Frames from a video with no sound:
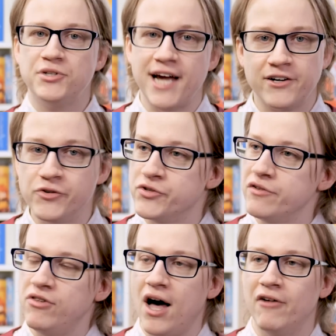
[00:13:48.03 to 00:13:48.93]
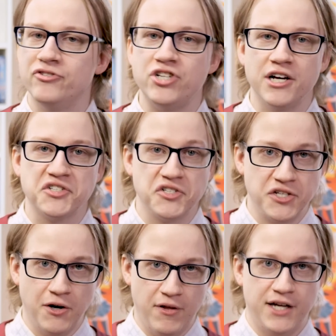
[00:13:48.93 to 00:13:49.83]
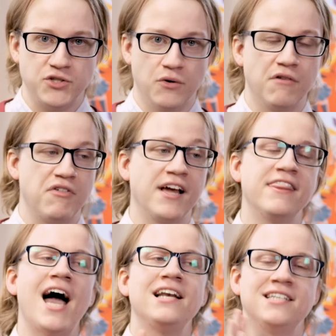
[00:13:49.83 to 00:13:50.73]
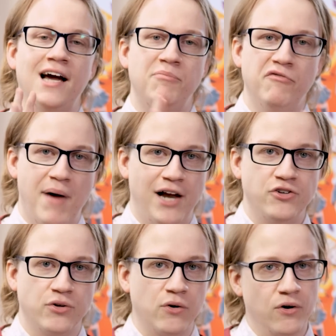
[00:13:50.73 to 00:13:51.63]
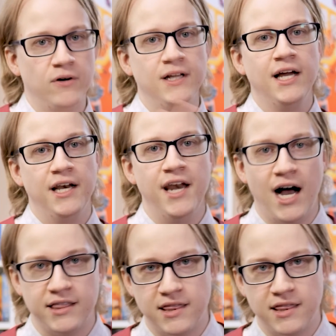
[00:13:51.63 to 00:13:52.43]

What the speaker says: protectors of love and justice and all that sort of thing. That type of magical girl, not